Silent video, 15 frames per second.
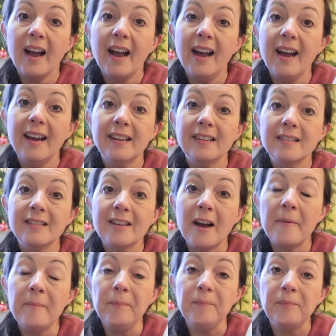And
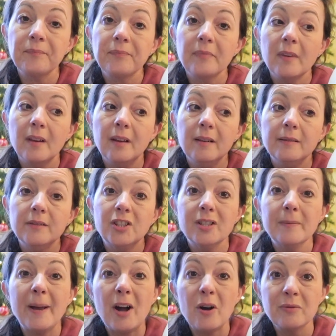um,
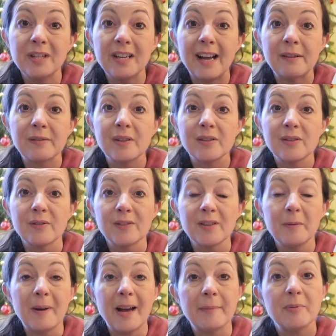she's a bit older now, so it's not
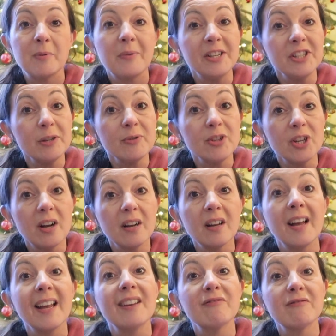so bad. But when she was
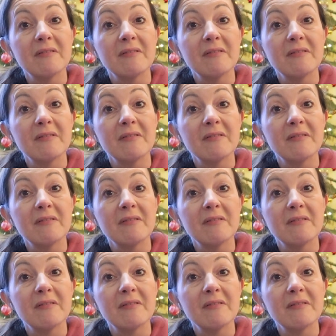younger, it